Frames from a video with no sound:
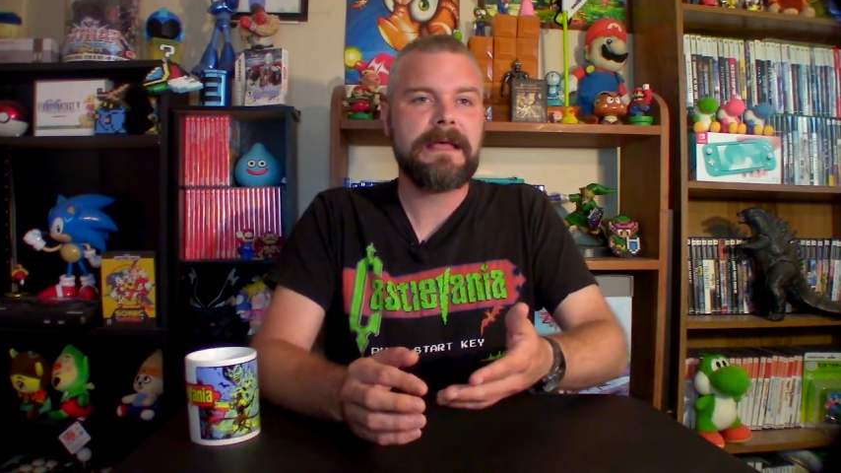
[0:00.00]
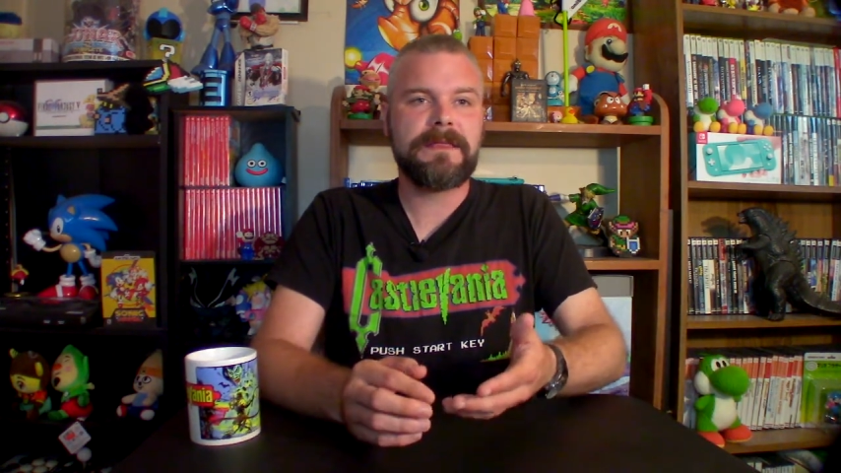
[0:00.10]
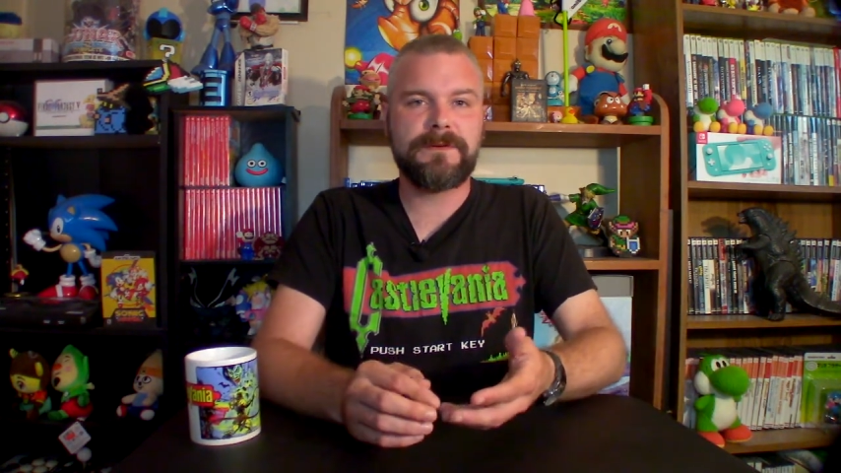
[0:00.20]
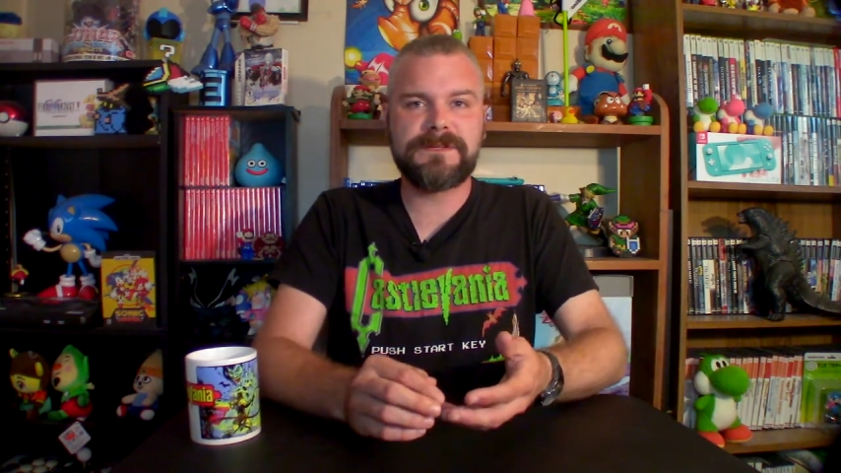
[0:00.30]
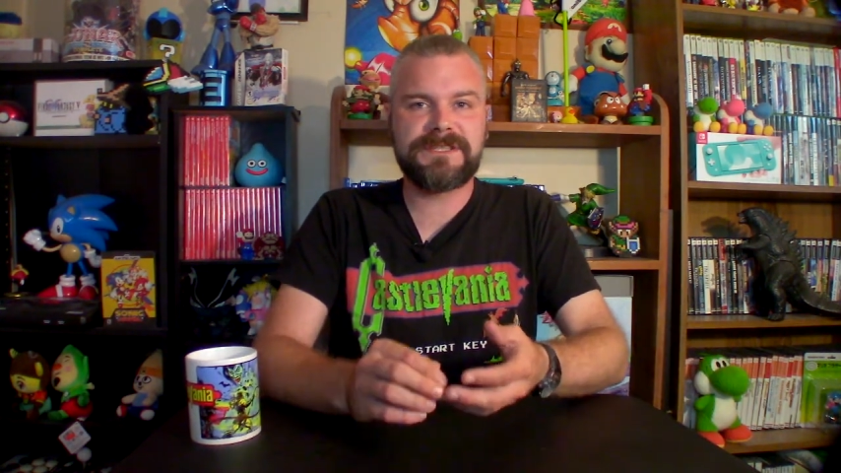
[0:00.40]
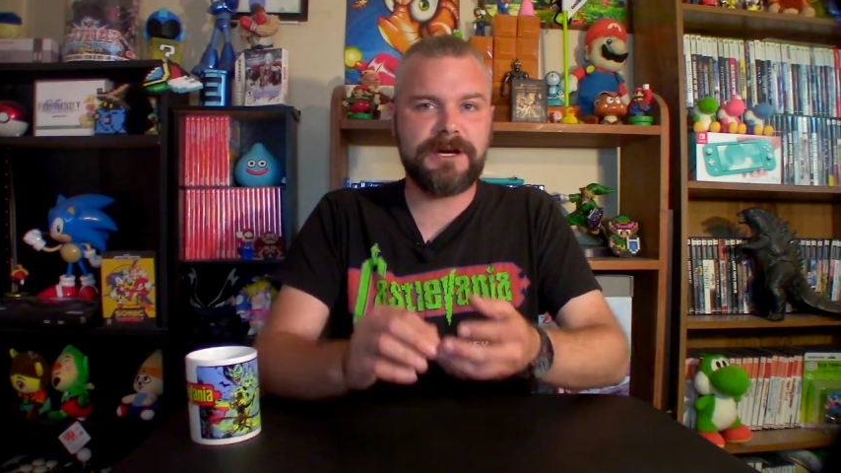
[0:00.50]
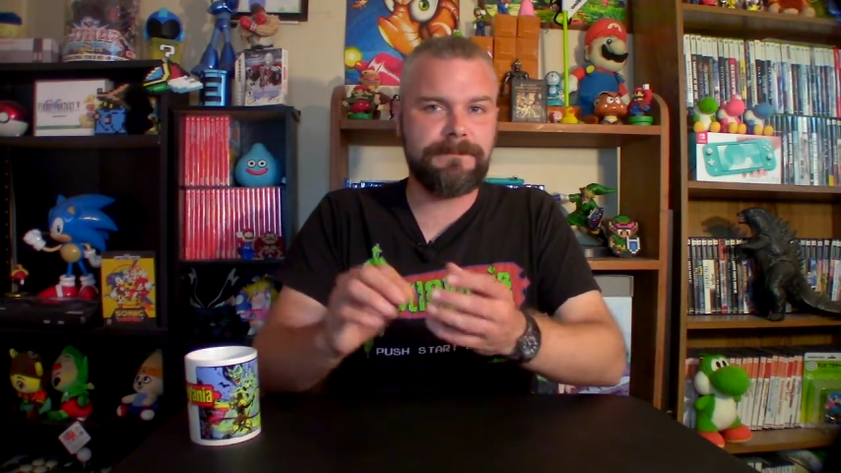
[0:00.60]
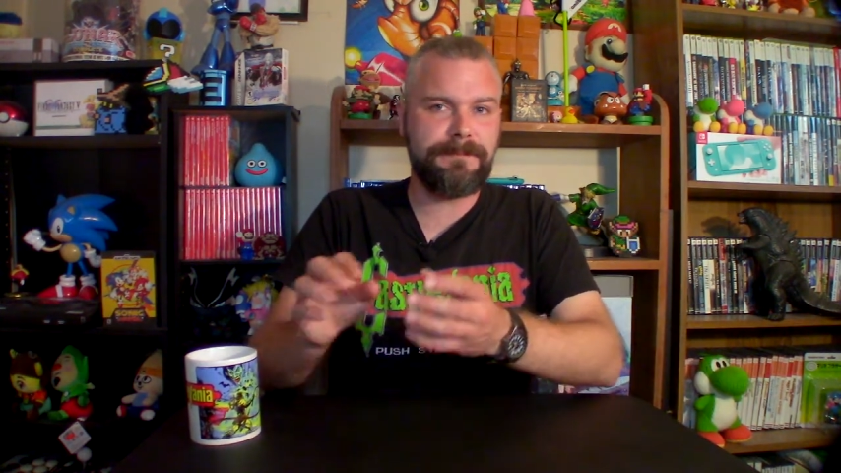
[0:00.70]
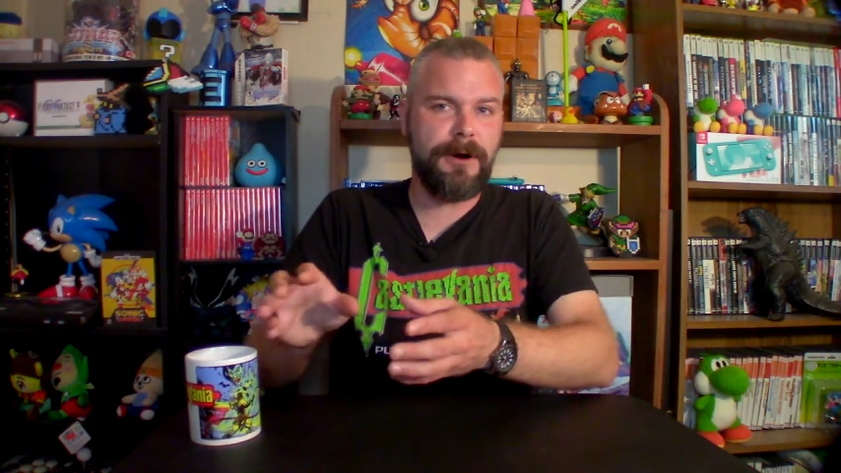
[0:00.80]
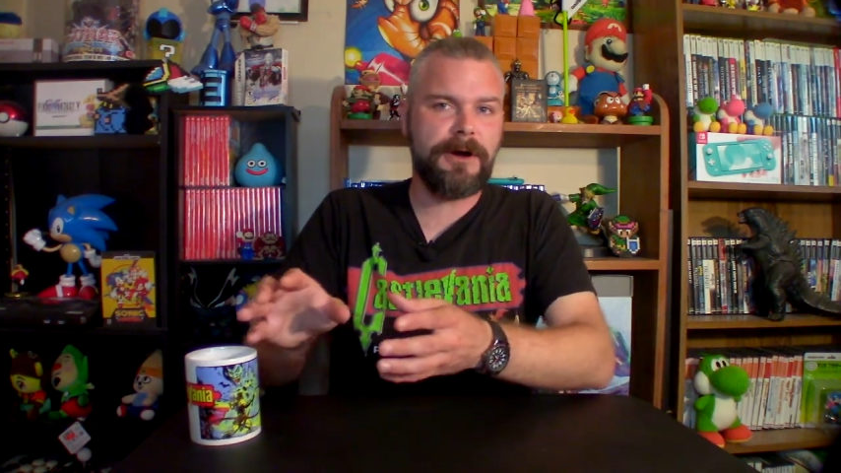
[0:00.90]
there was
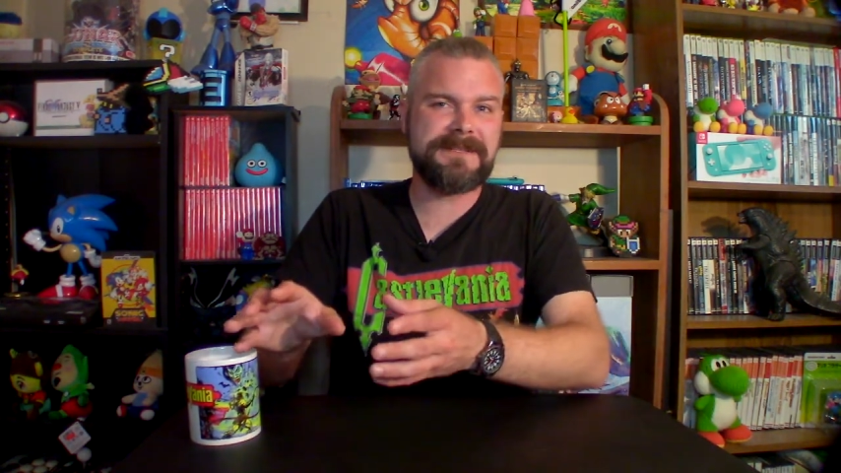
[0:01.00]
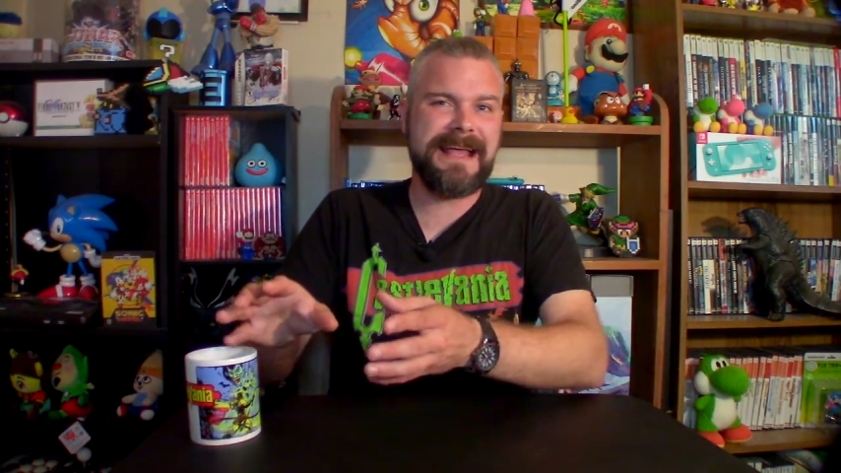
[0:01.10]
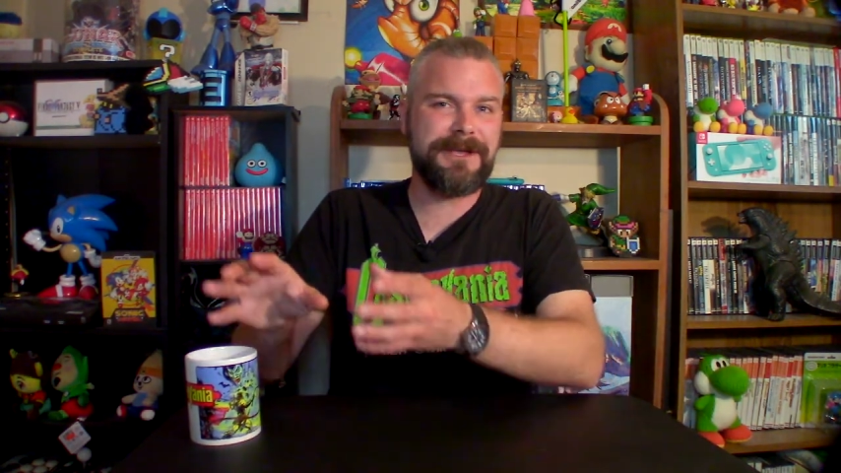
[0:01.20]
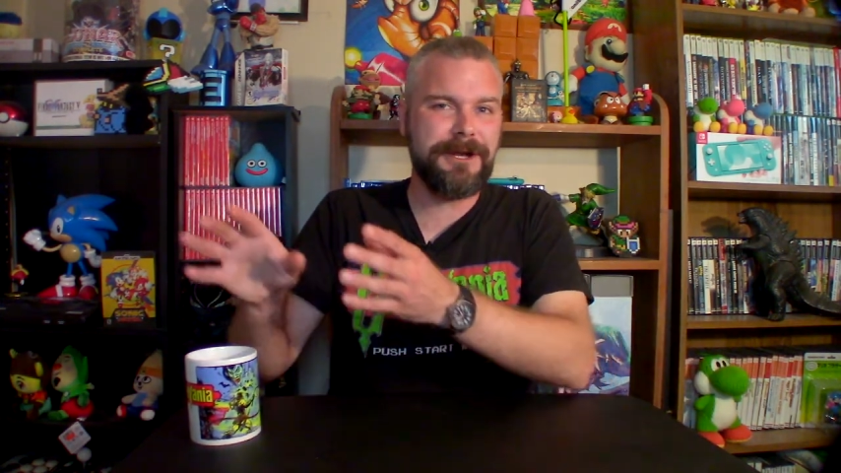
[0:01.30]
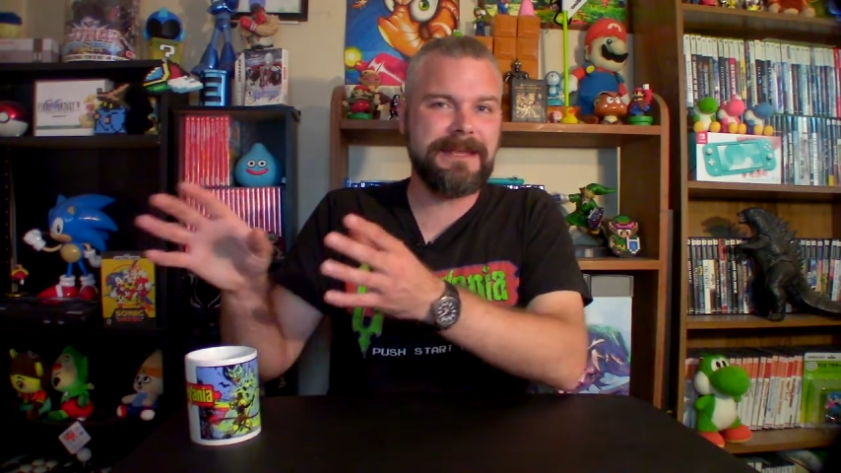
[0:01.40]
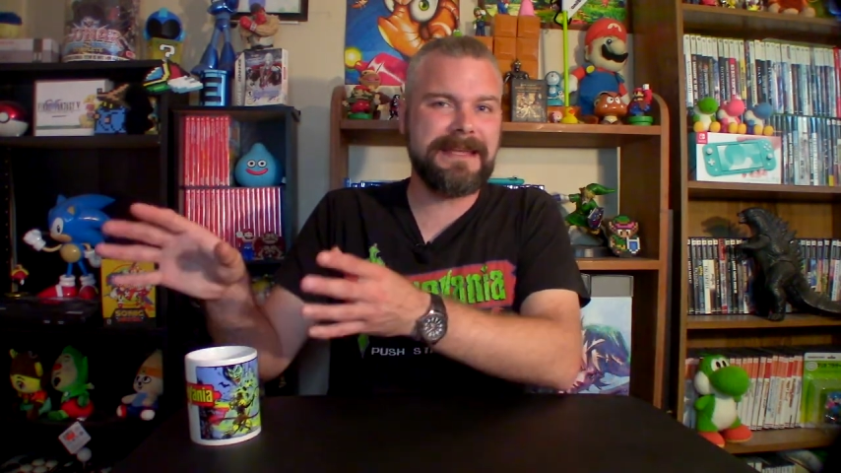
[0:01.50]
certain parts I couldn't